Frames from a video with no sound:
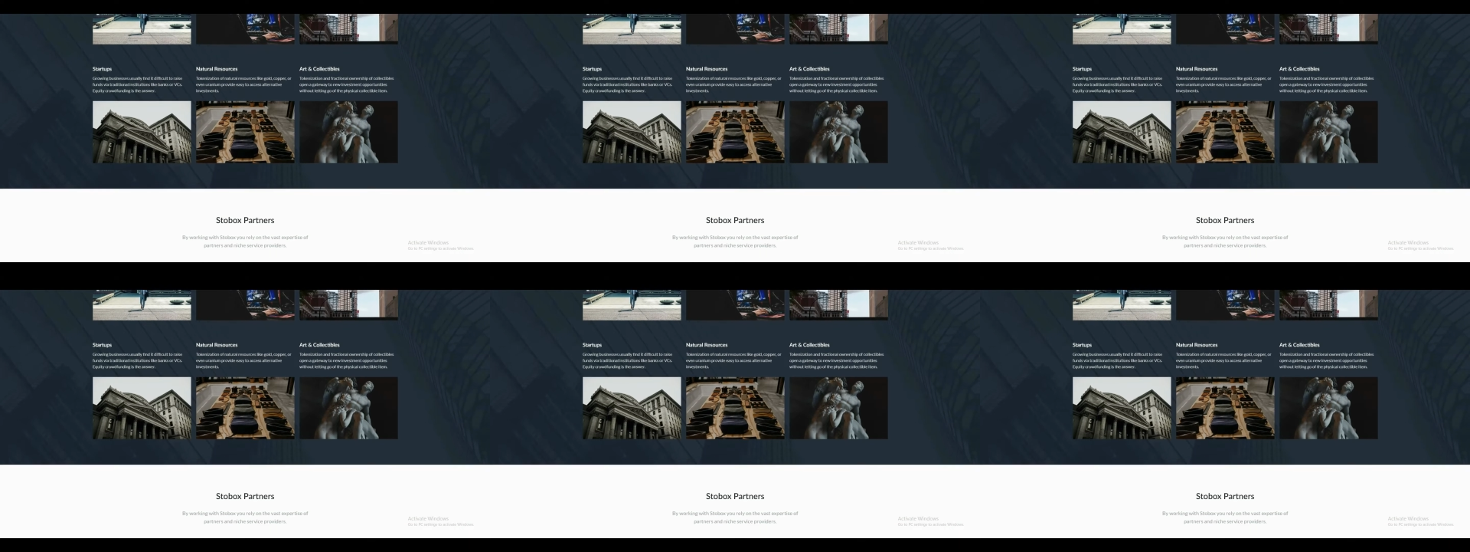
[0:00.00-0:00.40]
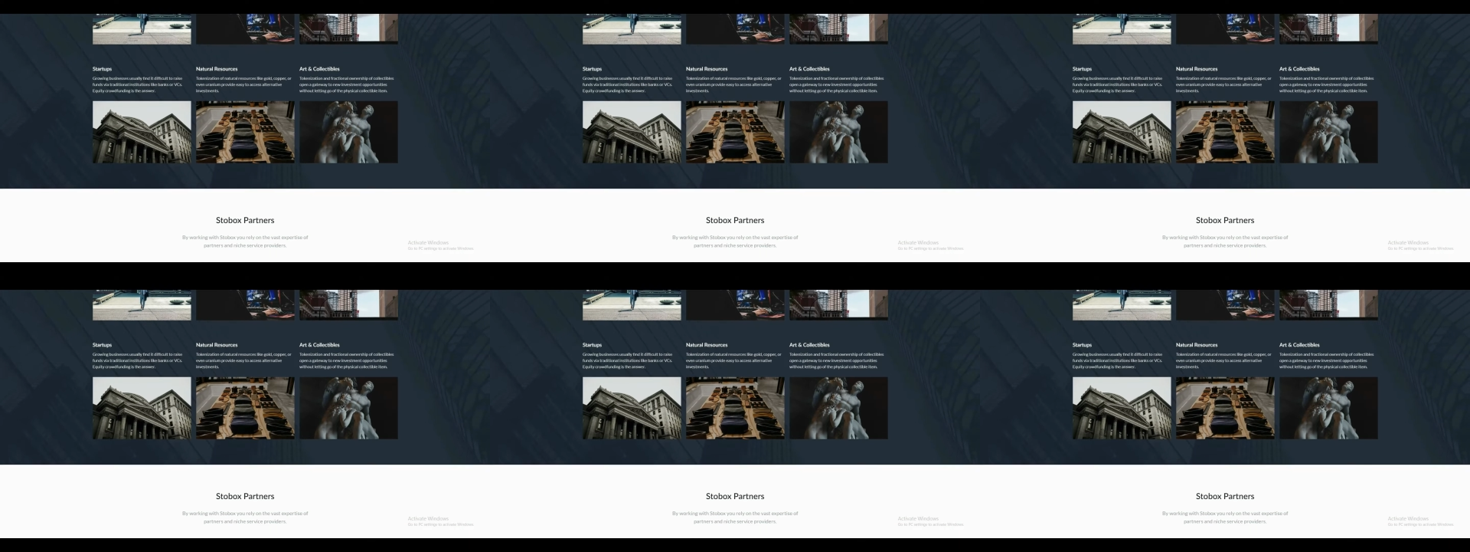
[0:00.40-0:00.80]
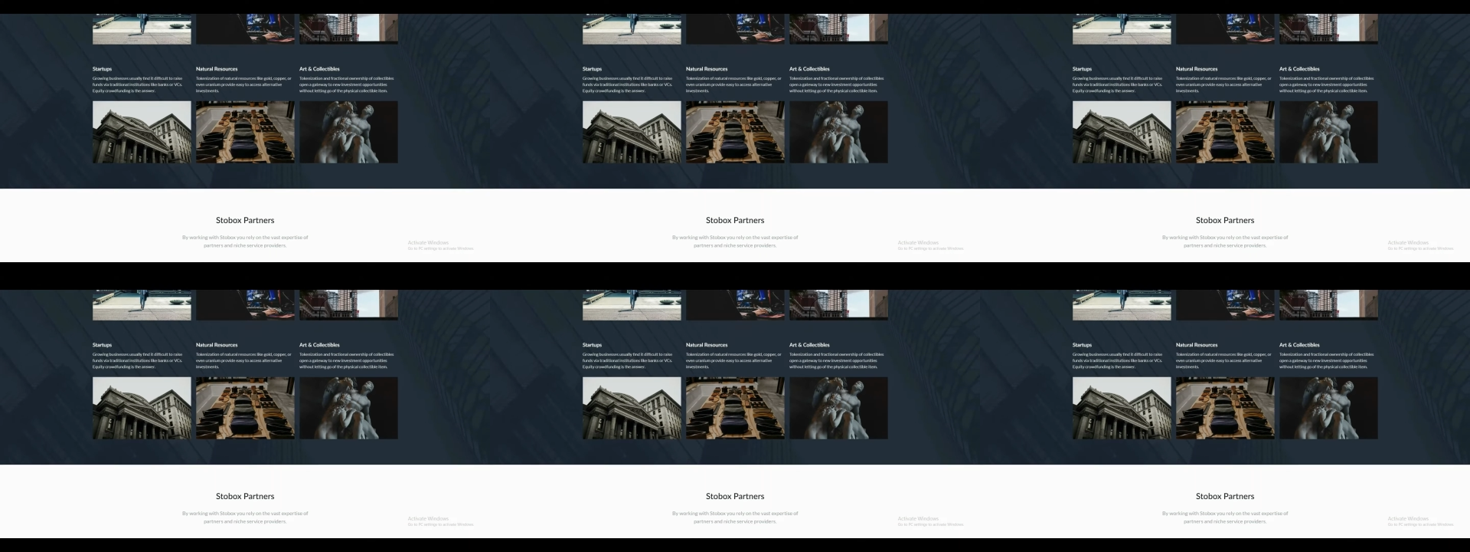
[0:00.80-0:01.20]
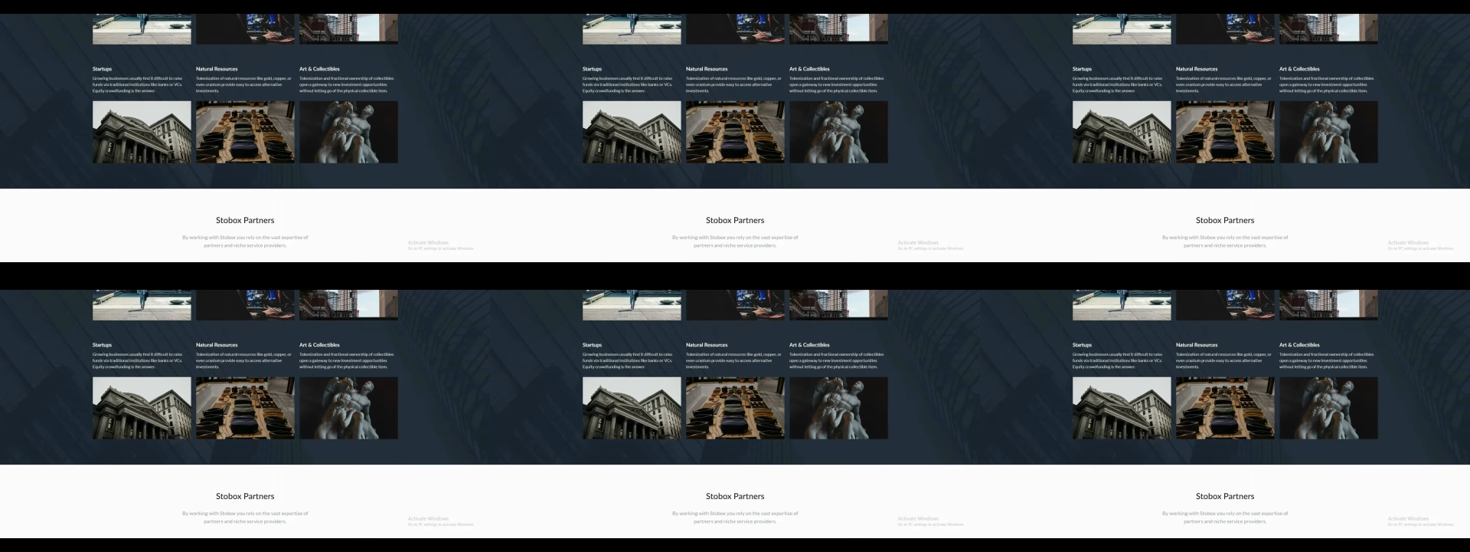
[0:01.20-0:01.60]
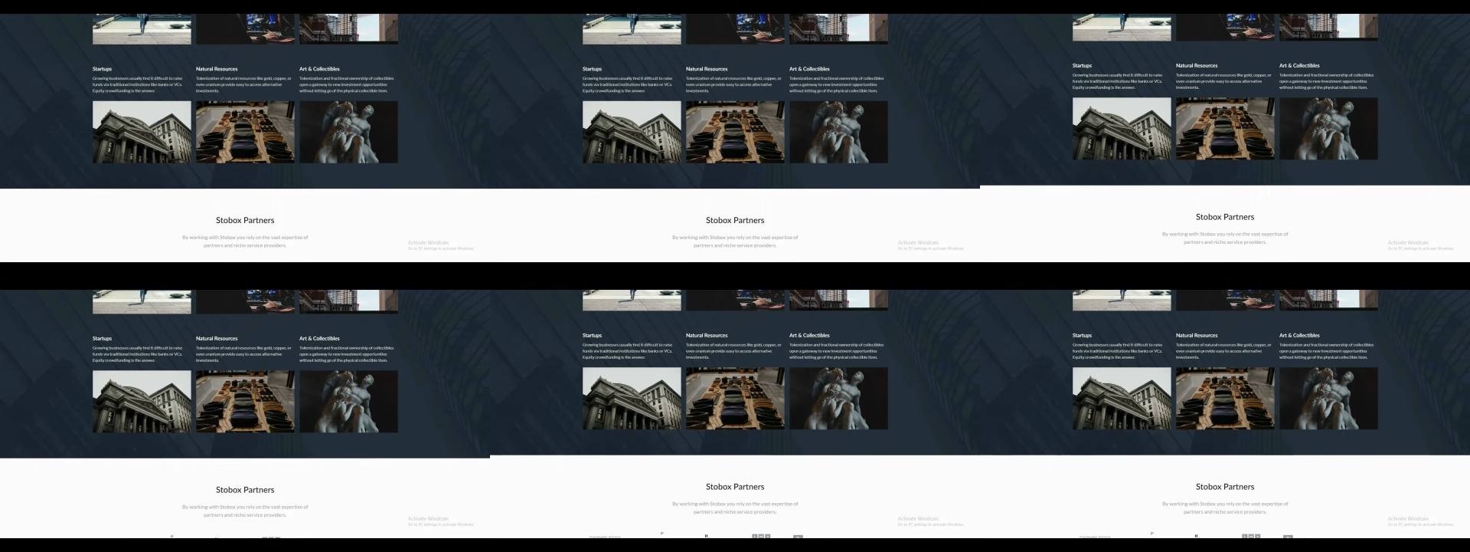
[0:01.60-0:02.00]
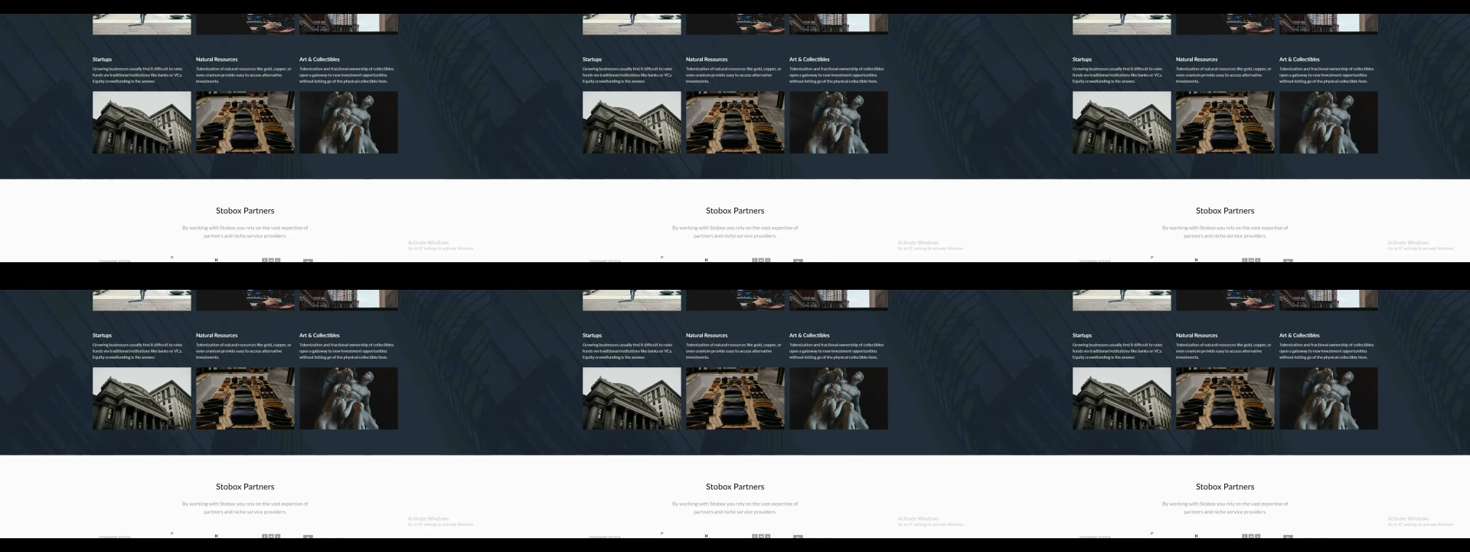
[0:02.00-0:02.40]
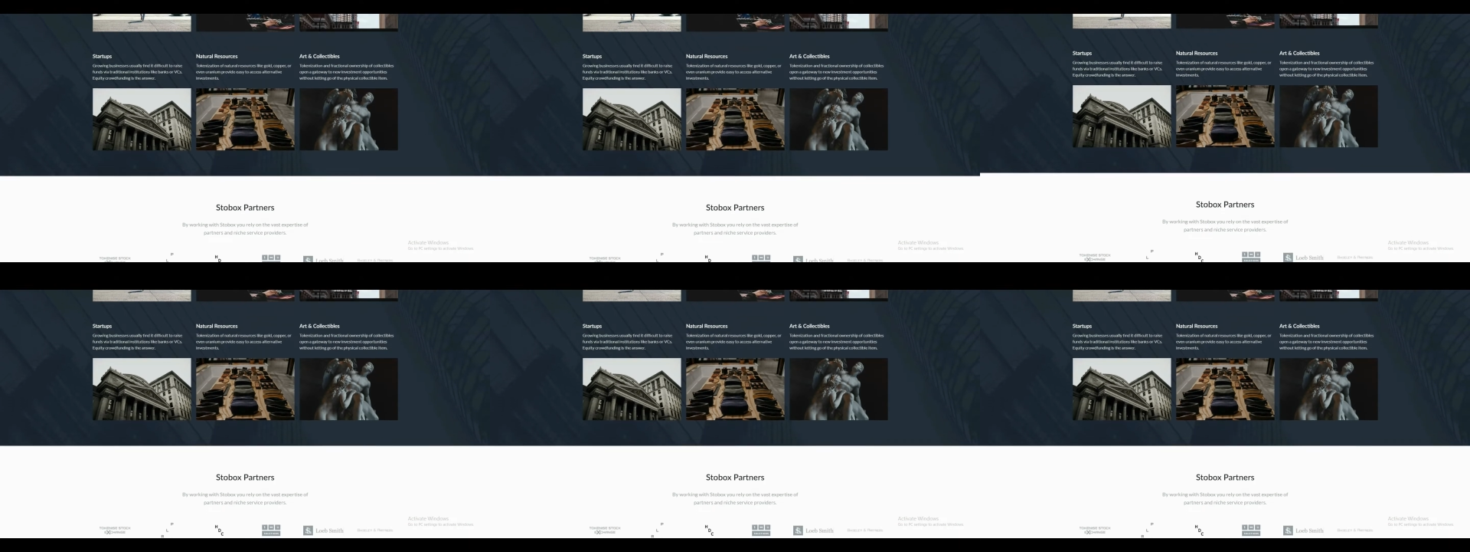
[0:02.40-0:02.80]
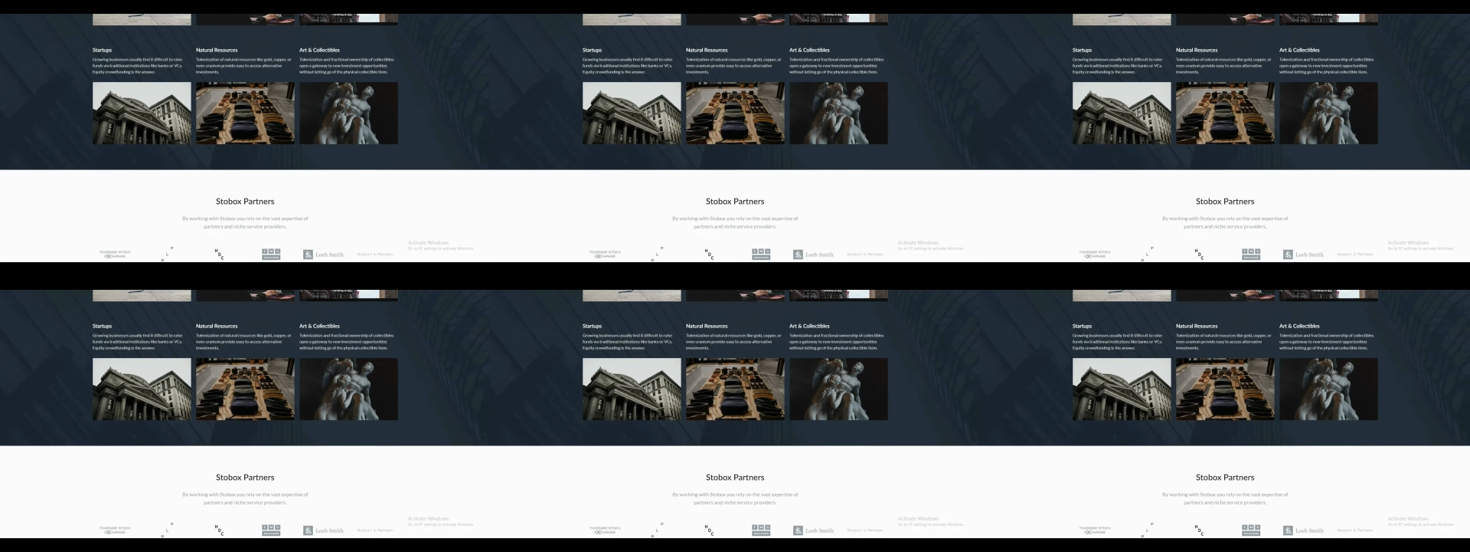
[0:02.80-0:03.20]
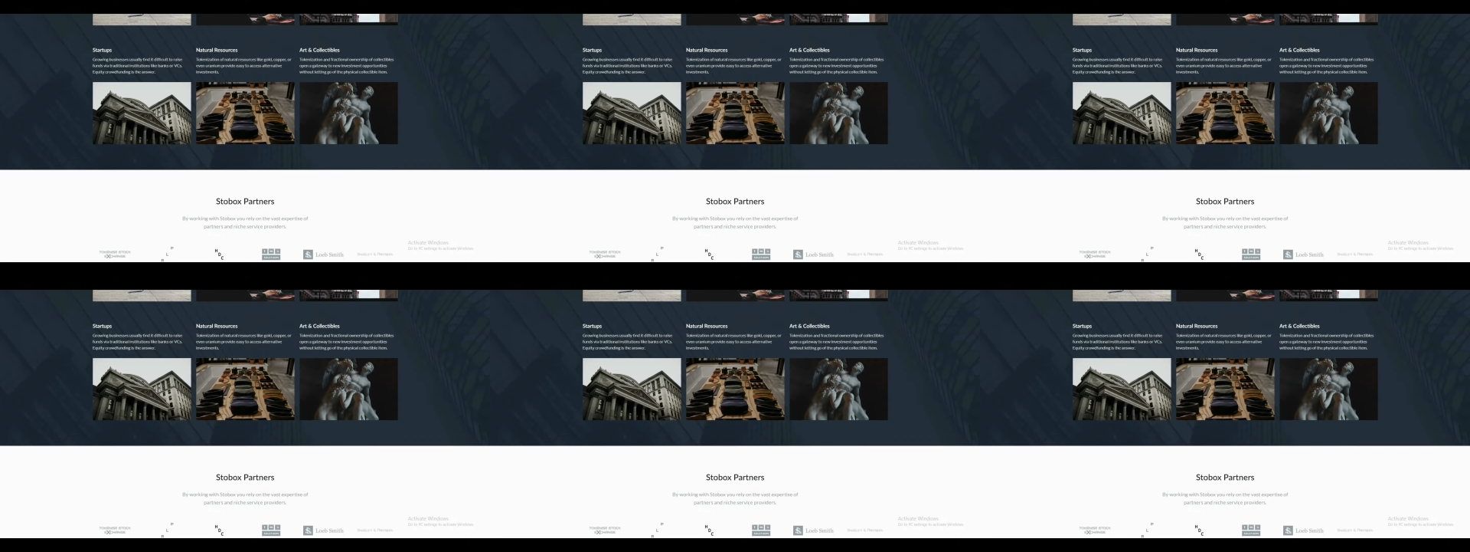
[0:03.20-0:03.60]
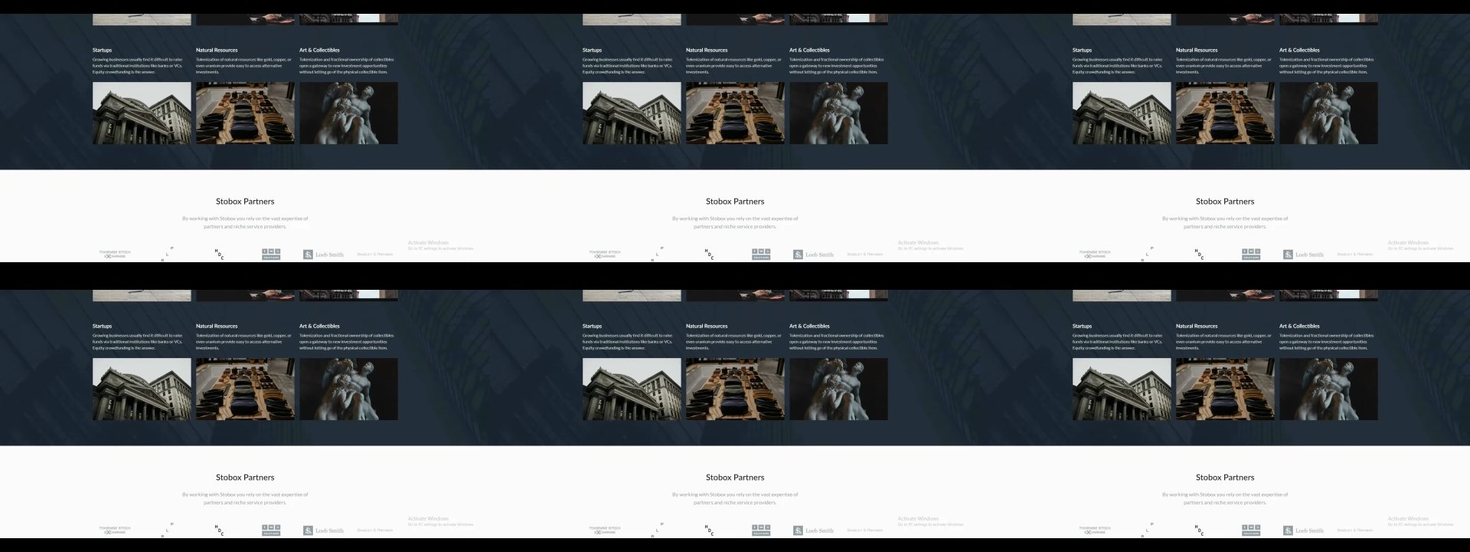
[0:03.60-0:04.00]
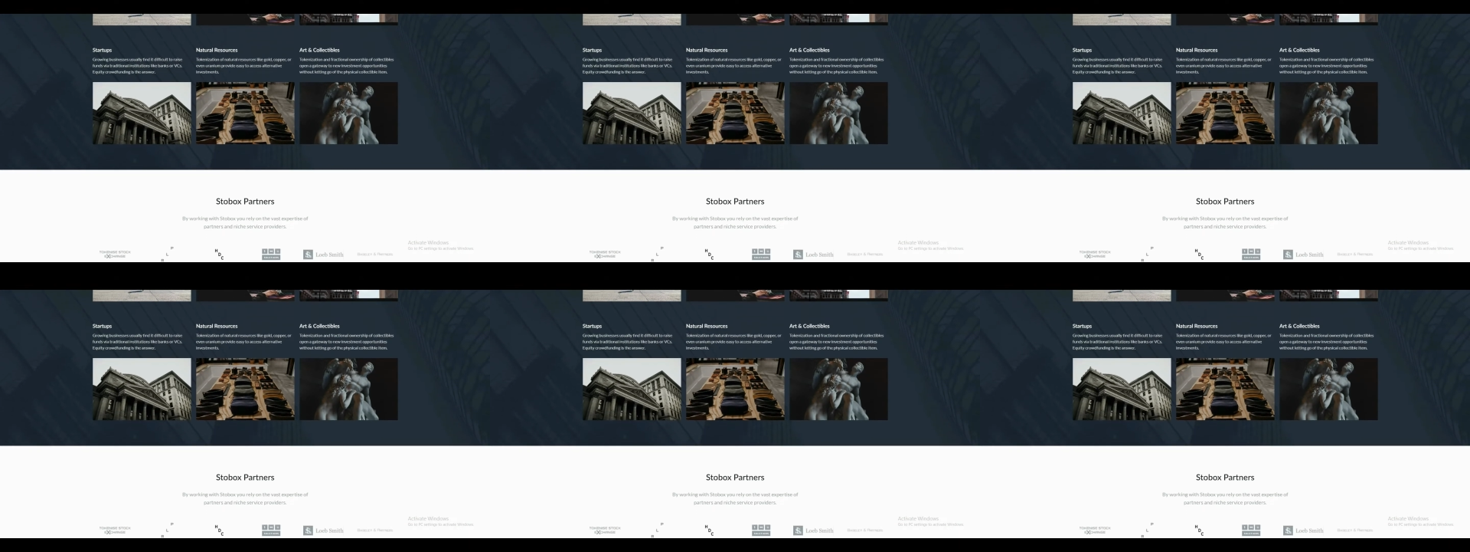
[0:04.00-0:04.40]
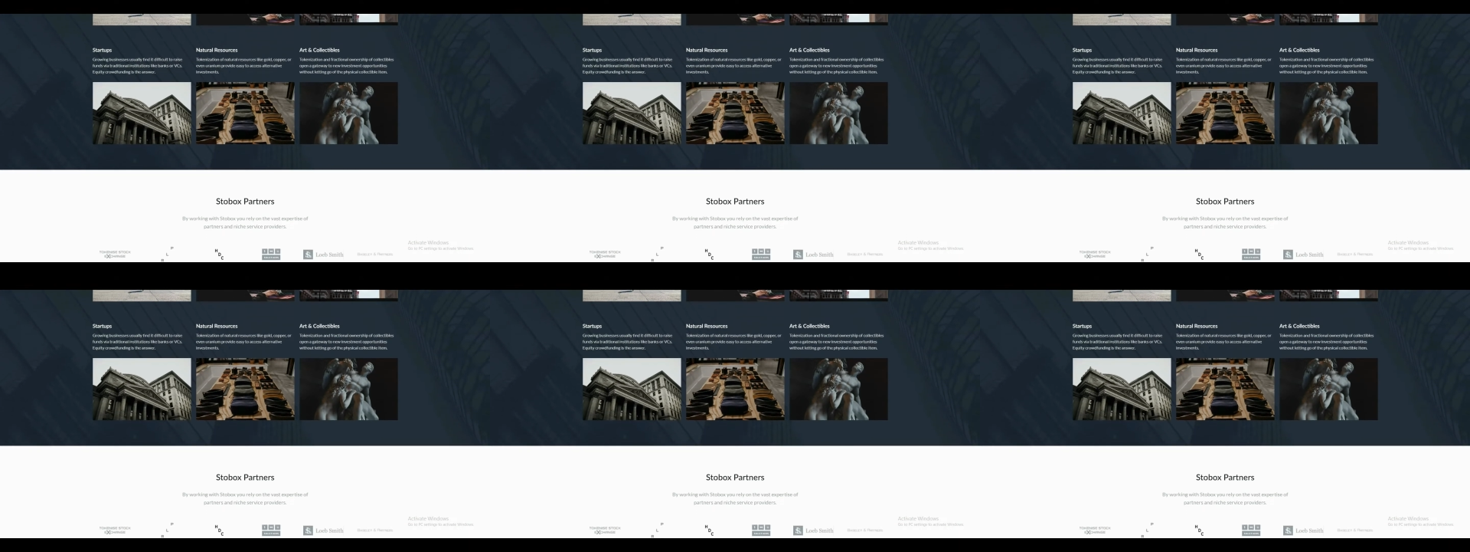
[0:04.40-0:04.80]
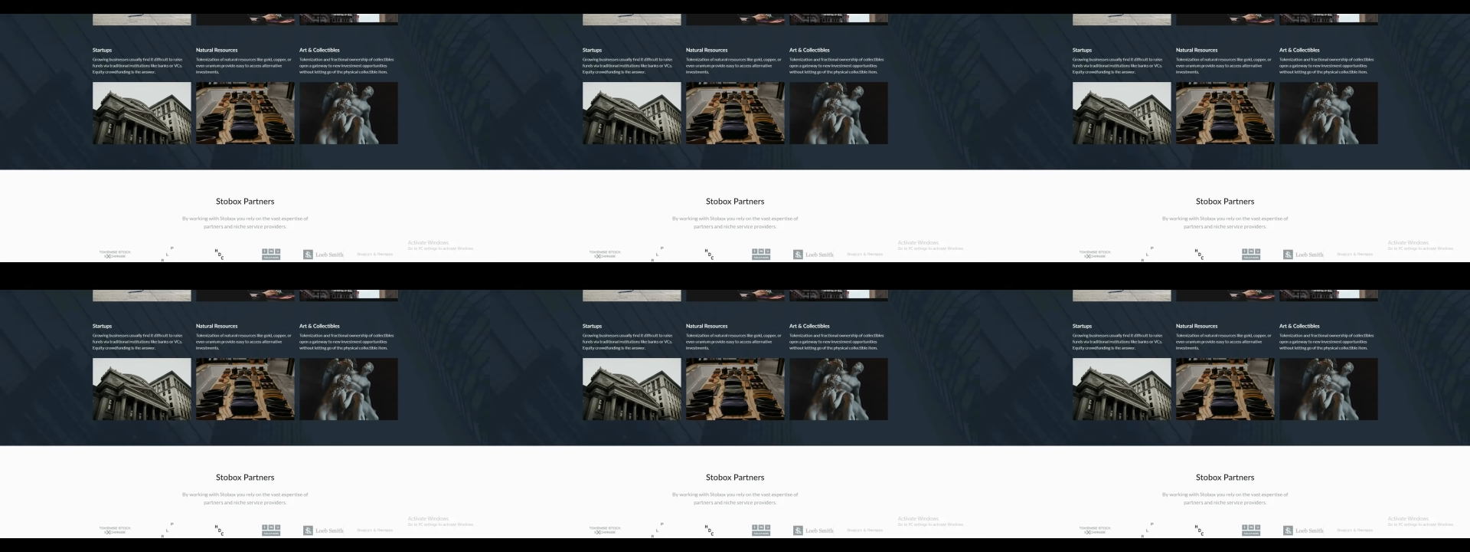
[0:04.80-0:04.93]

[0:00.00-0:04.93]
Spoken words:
[unreadable: no face in view]